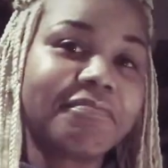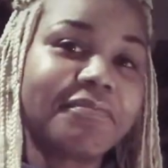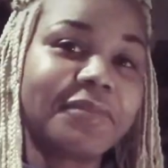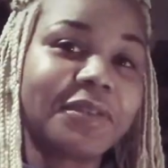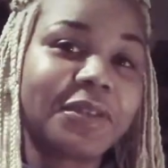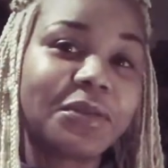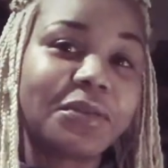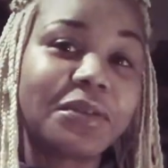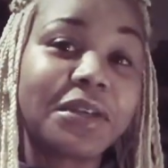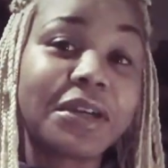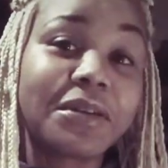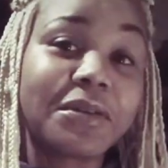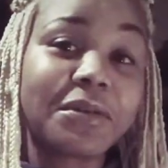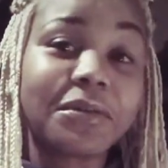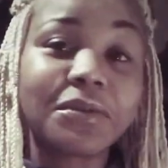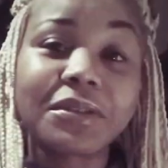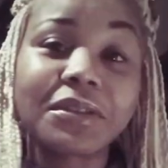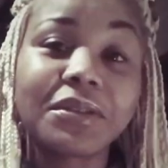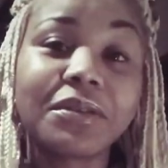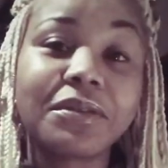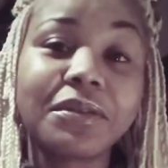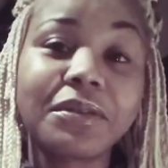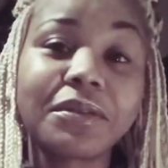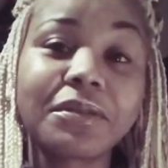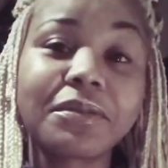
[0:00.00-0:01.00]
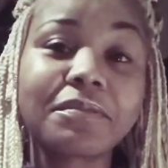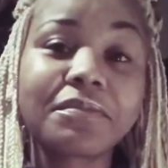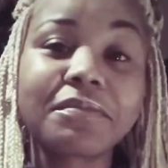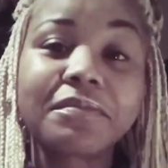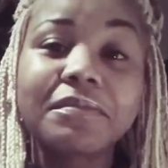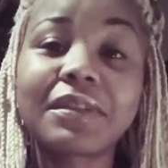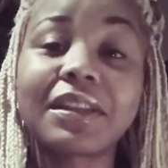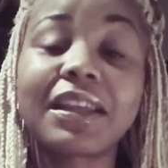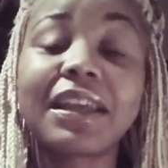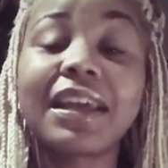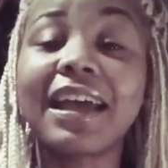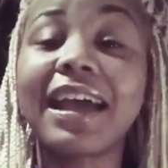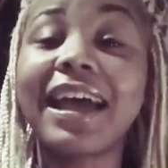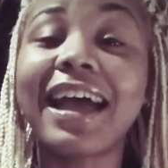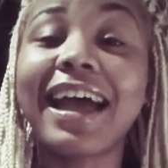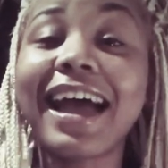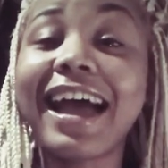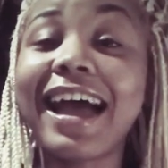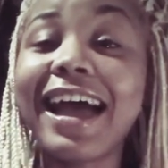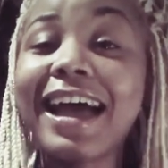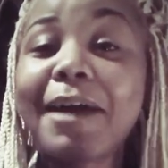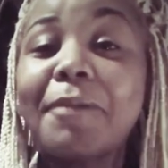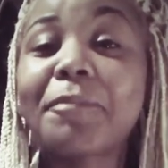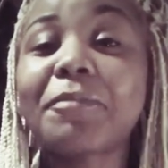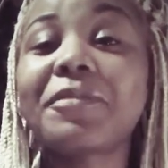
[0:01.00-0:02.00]
Who knows, you know?
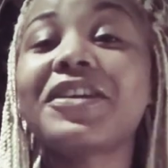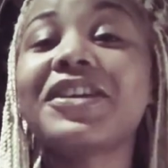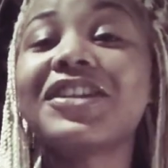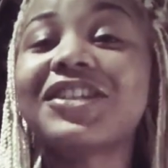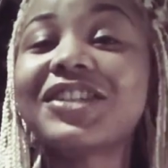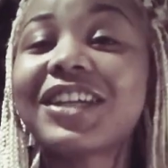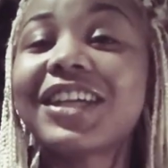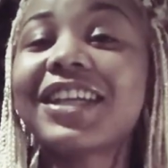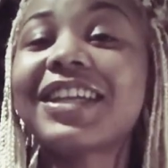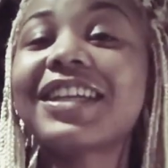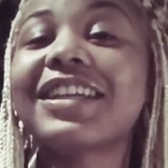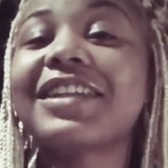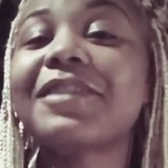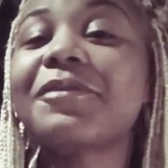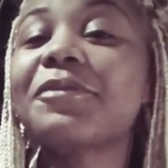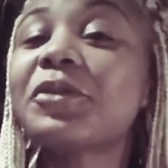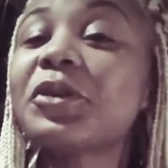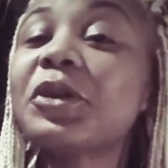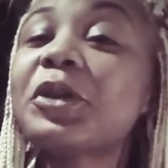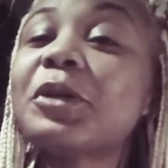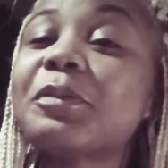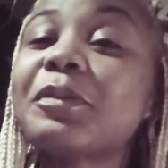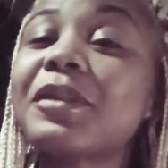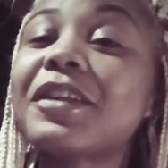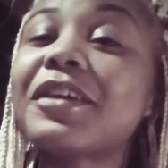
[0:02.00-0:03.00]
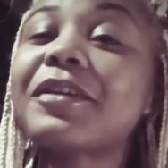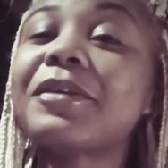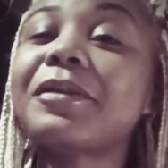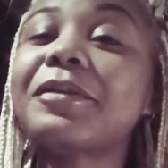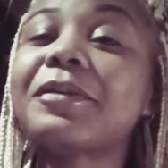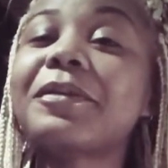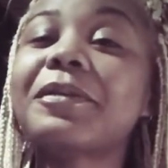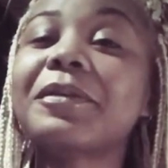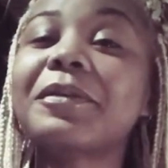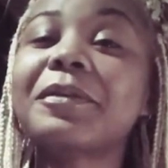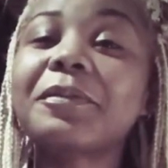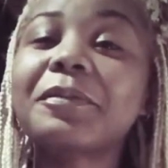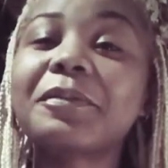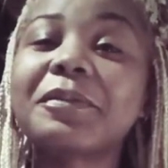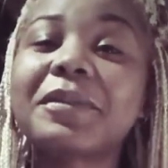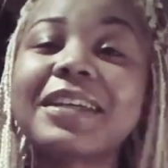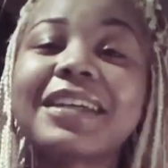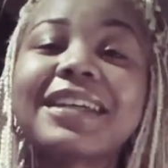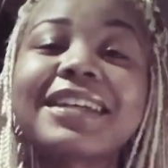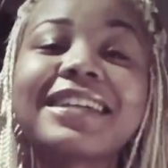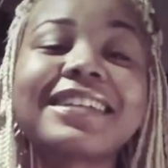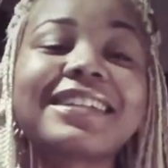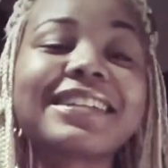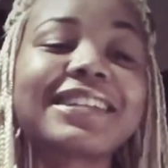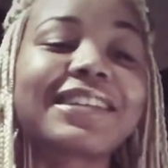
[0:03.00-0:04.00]
I appreciated it for him though,
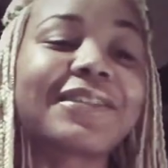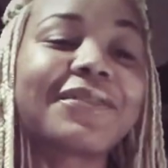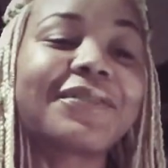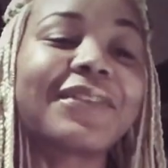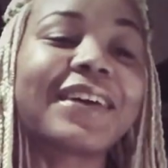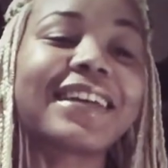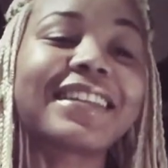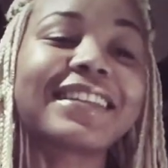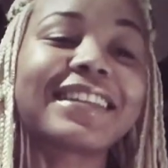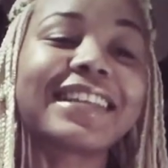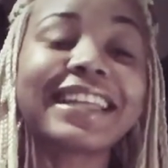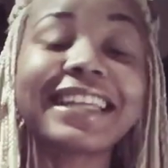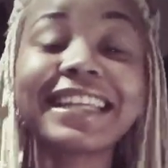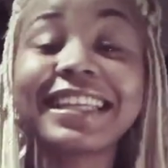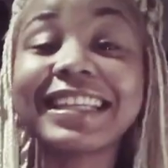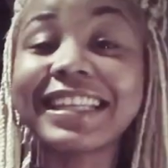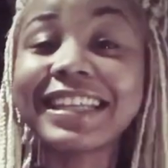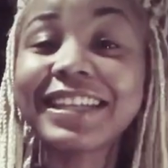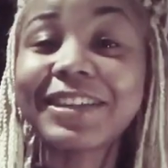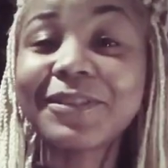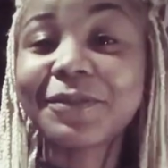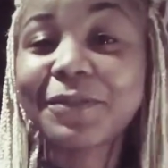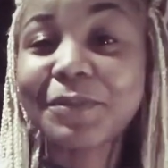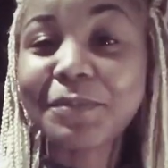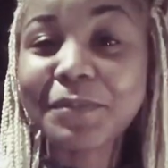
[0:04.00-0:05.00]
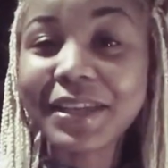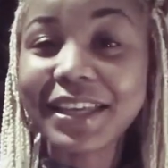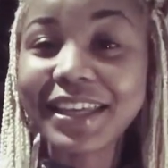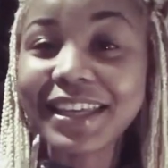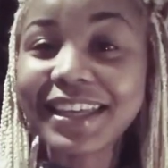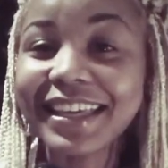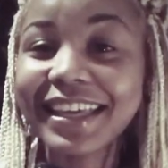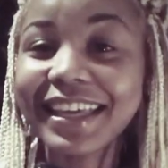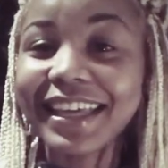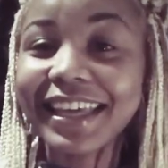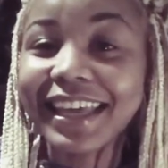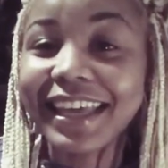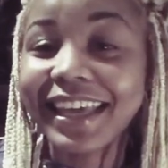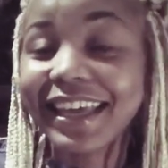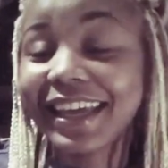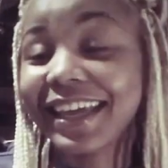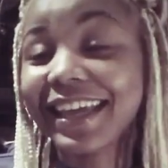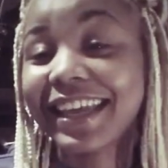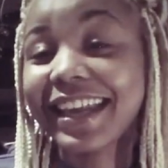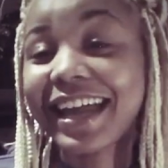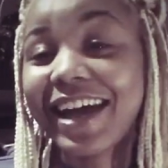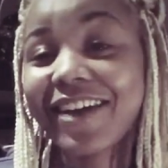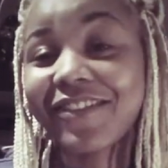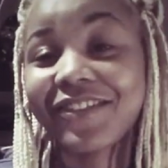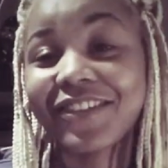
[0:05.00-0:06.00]
because of the fact that he did it for me, and
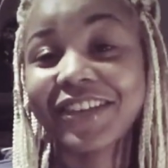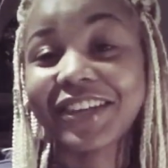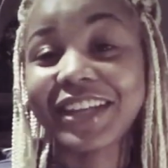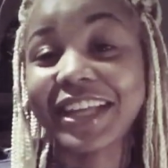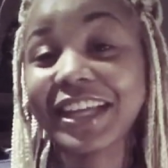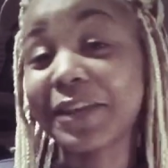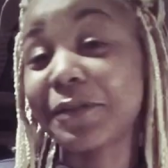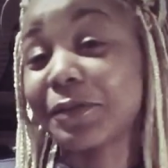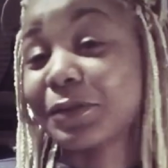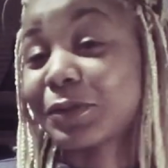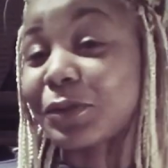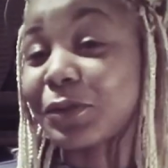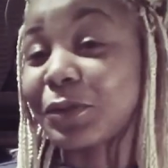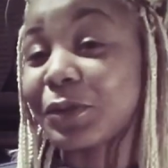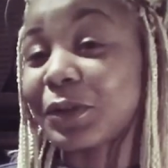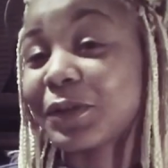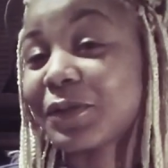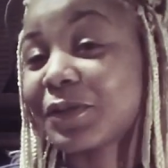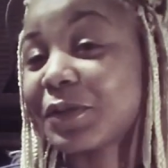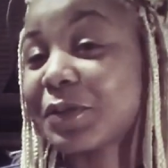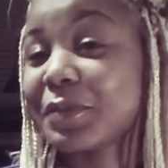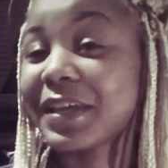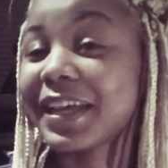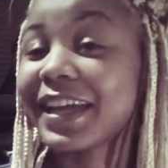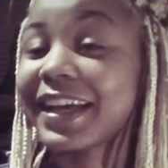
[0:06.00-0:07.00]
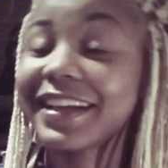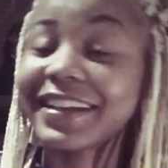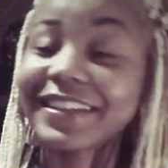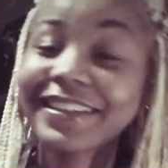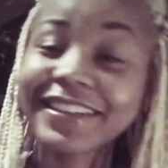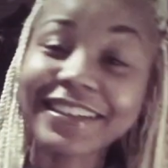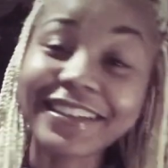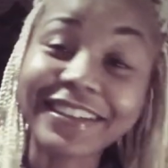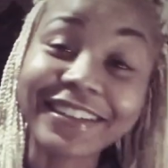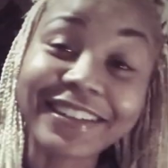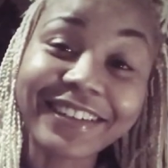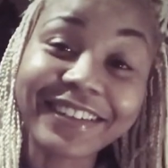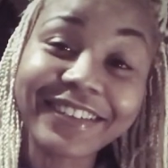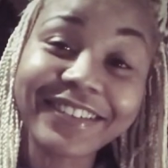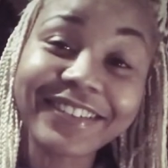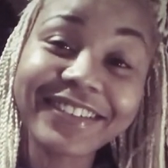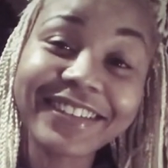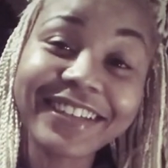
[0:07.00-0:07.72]
I felt like he was doing it for out of love.